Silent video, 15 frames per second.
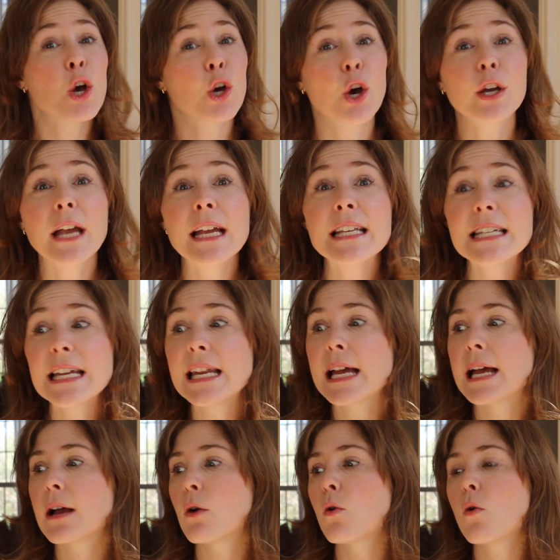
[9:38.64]
cooking
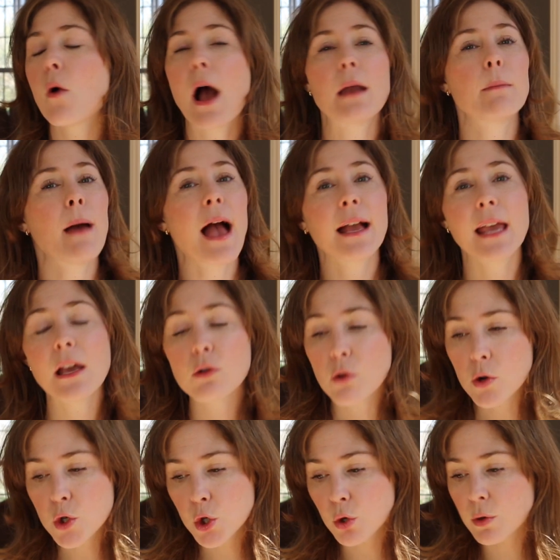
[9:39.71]
dinner or unpacking
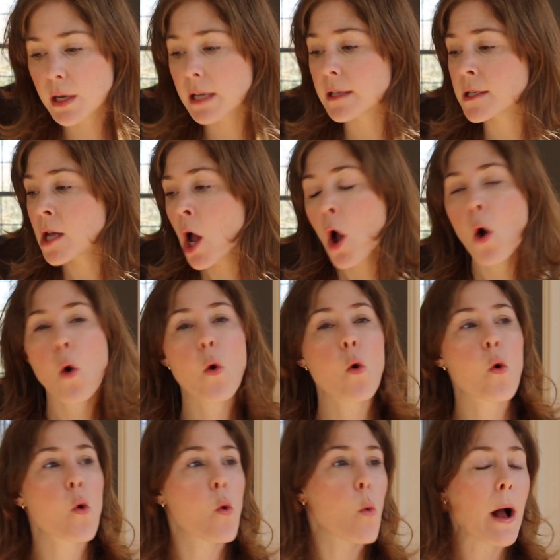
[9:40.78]
groceries
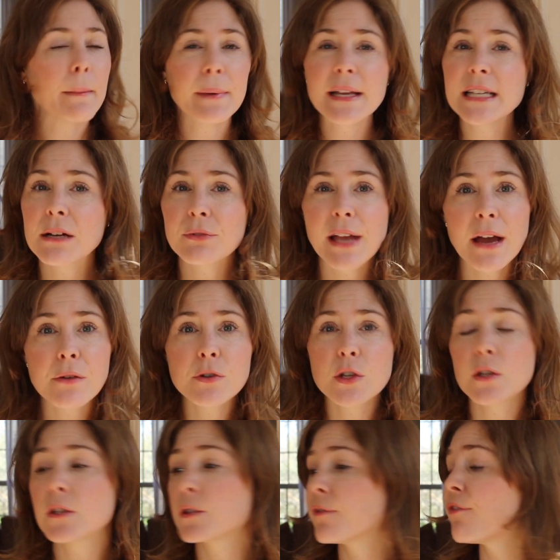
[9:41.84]
or wiping down
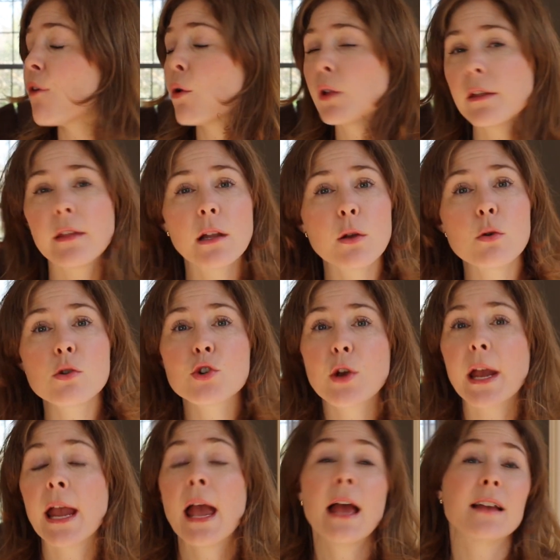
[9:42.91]
counters, folding the
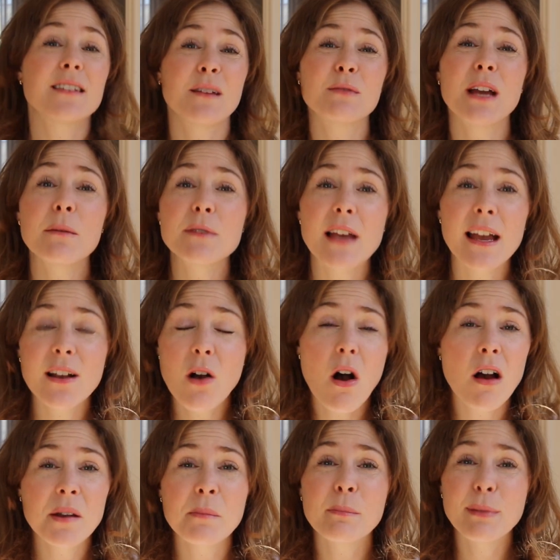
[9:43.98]
laundry. Sometimes I
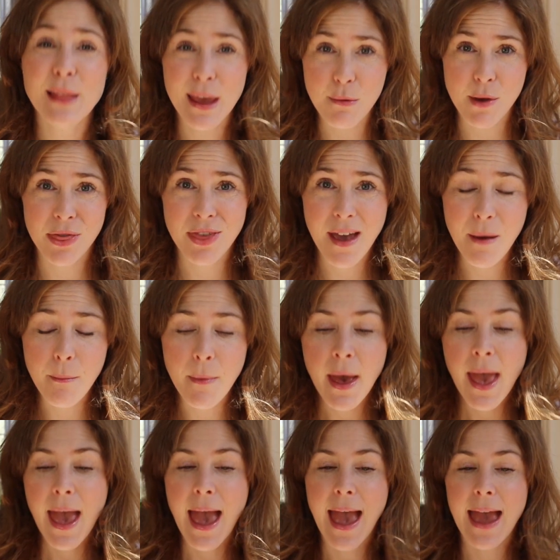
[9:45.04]
can't play with them,
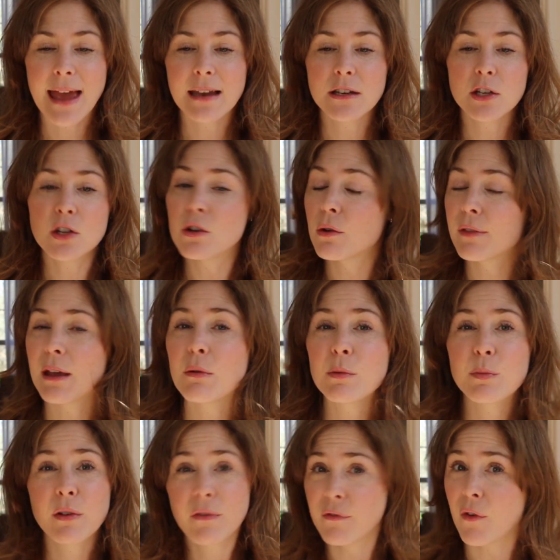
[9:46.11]
and you know, they
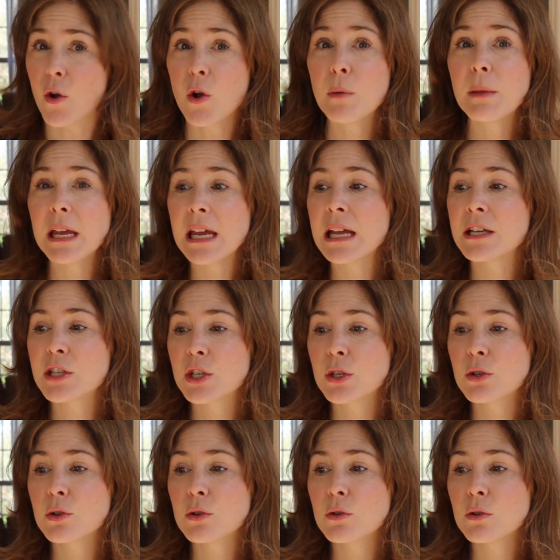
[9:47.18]
would prefer me
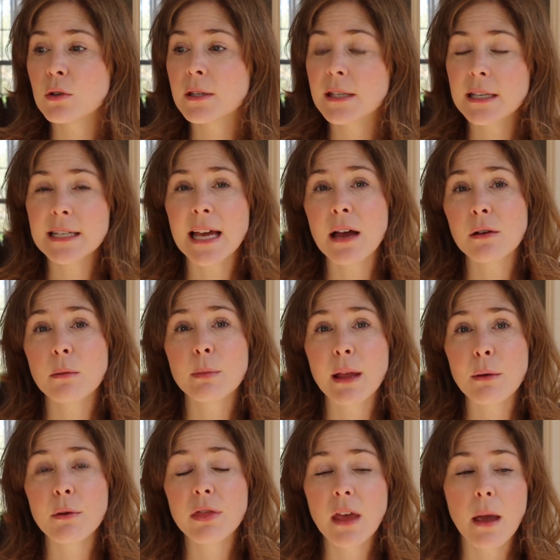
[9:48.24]
to sit down and
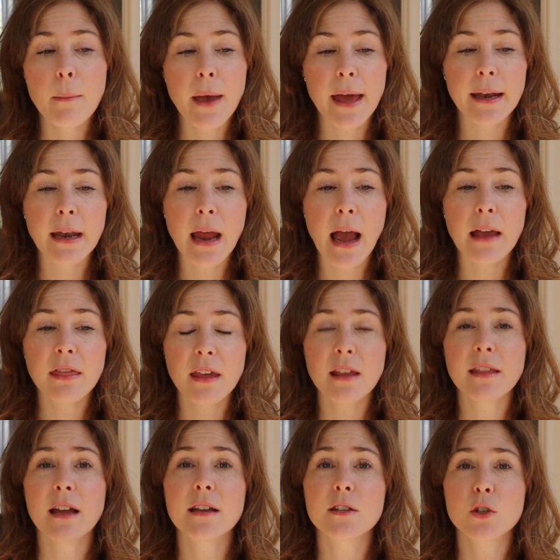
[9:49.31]
play with them, and I
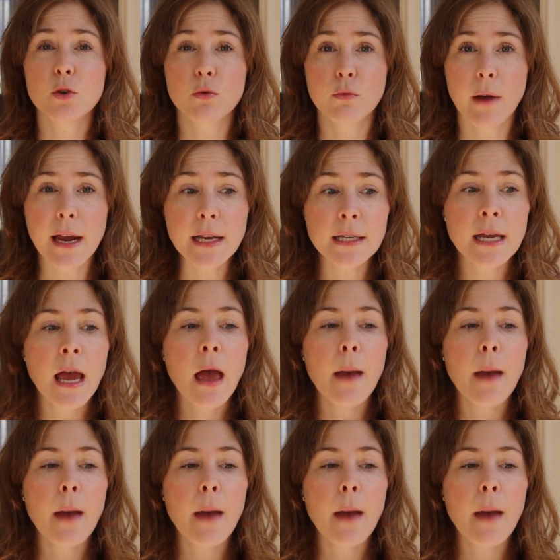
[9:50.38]
think that is great,